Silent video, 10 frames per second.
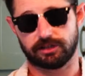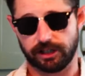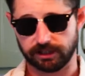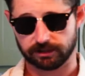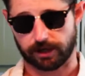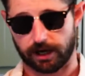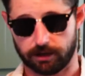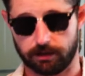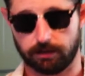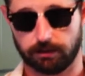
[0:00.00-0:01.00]
cheese
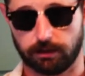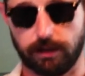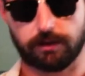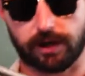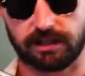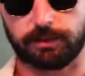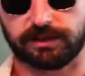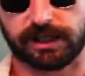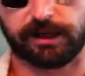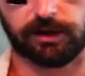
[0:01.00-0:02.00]
grater and grate the
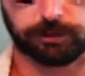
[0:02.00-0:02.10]
potatoes